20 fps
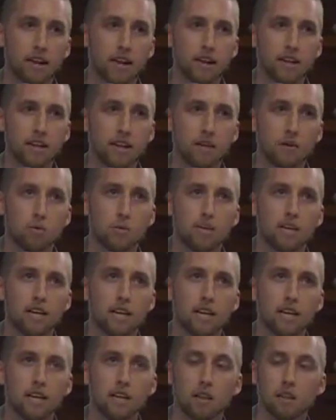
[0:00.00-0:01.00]
and it was
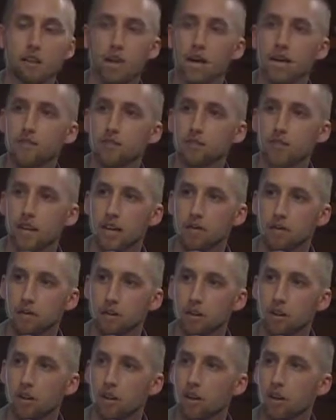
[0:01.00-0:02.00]
a
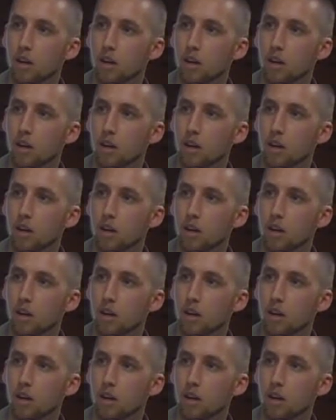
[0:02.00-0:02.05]
lifesaver.